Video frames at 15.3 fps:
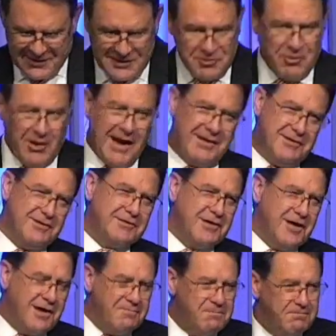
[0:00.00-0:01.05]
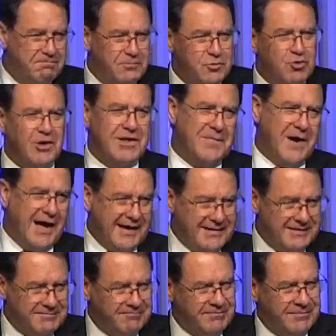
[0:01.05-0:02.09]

And so I looked up trilobite.